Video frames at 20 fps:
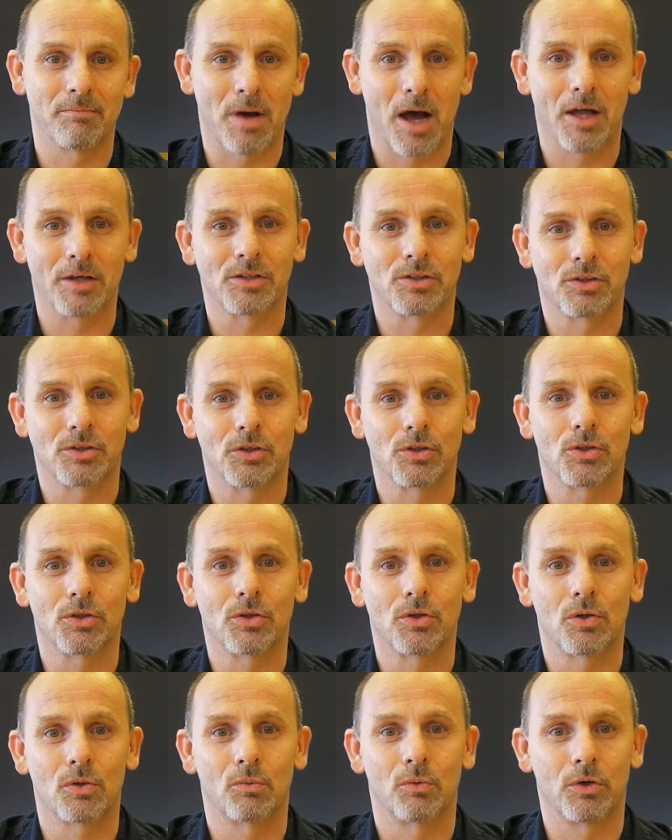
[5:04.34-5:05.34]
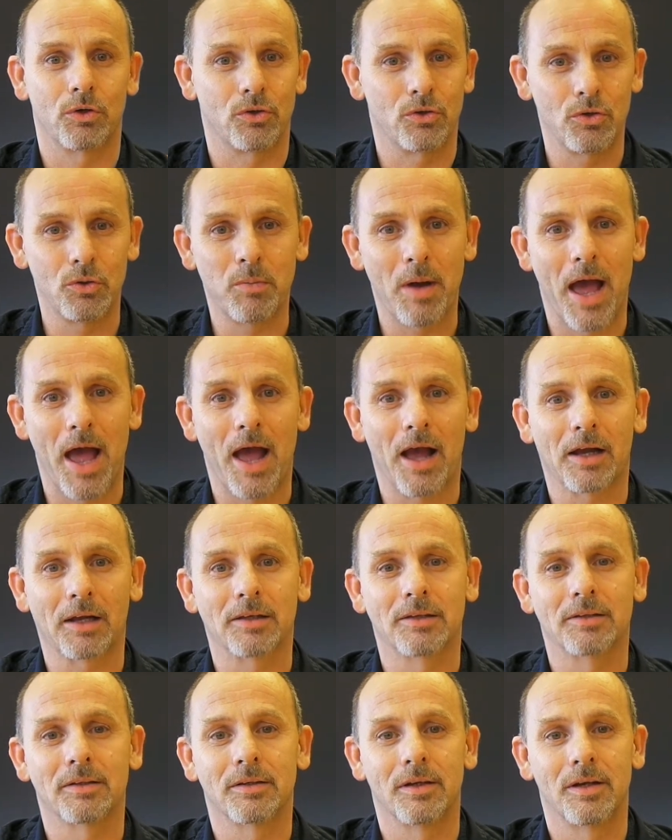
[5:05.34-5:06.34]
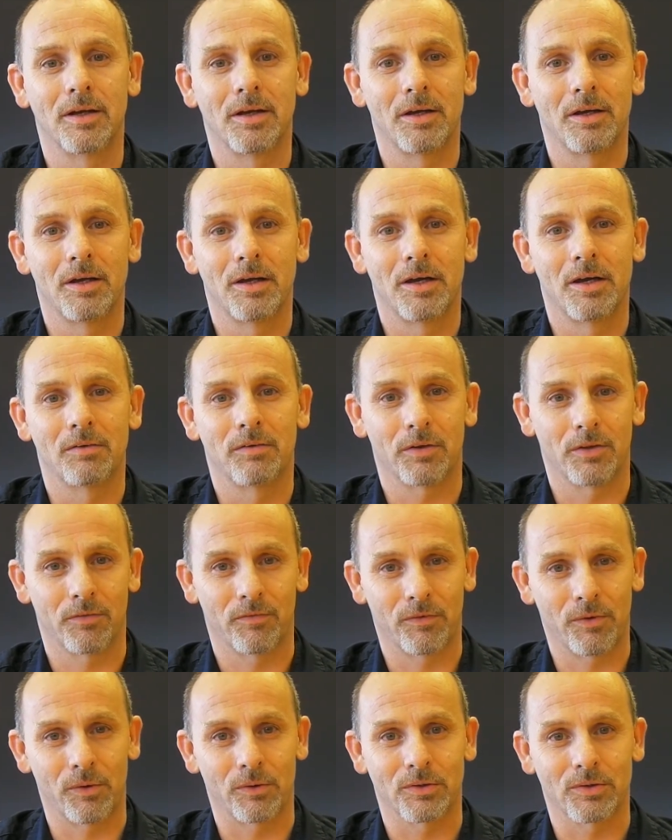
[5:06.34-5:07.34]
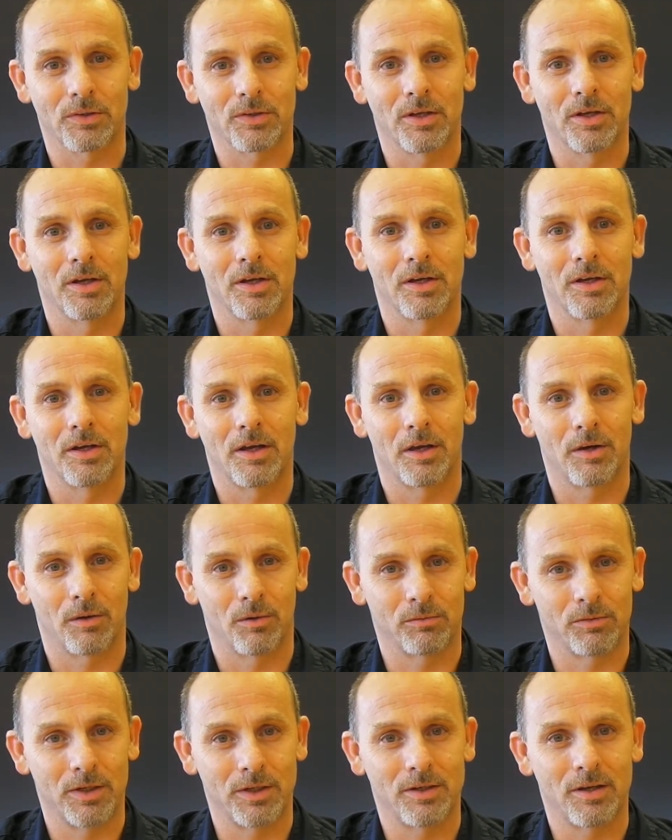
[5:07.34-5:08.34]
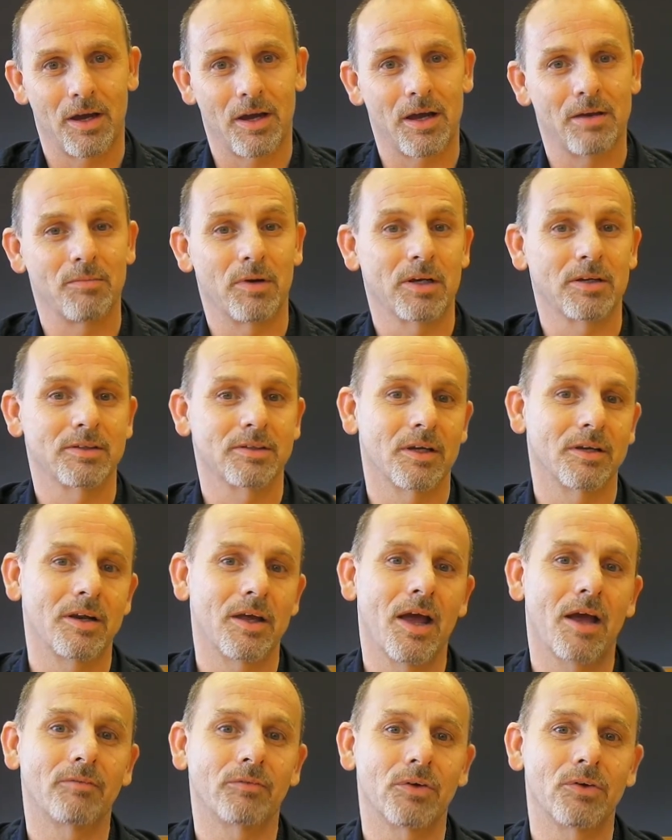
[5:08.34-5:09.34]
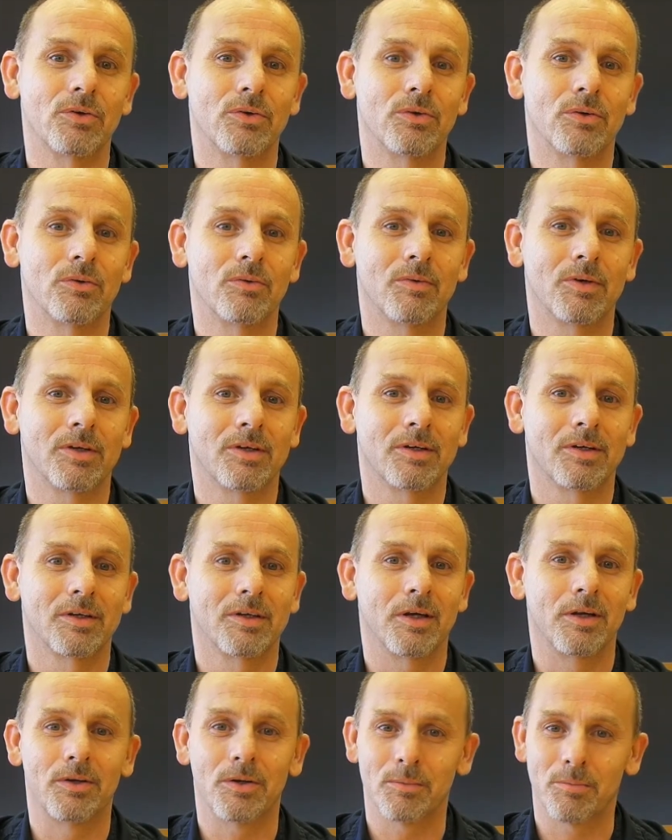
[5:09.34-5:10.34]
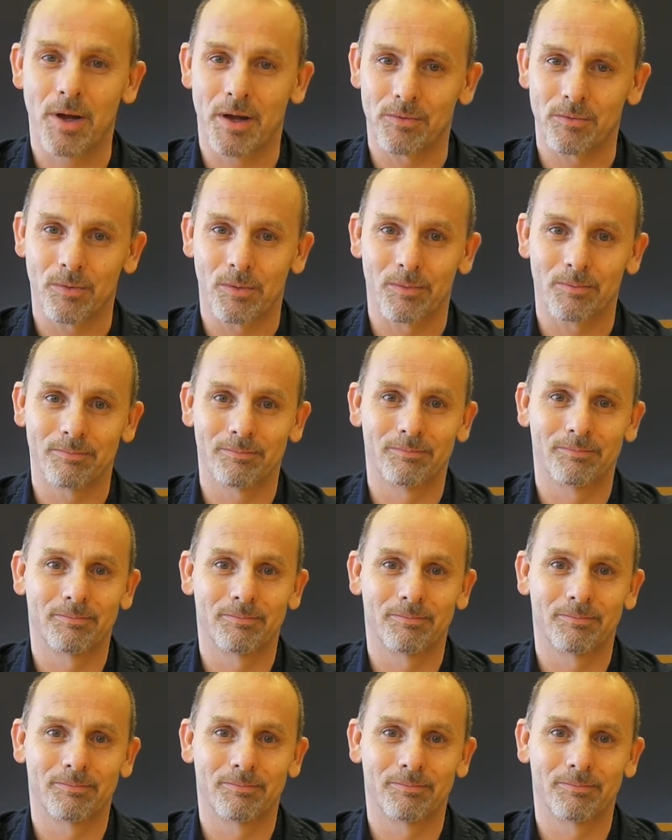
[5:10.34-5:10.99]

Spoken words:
monster with two backs for the first and only time on a Sunday afternoon in your bedroom,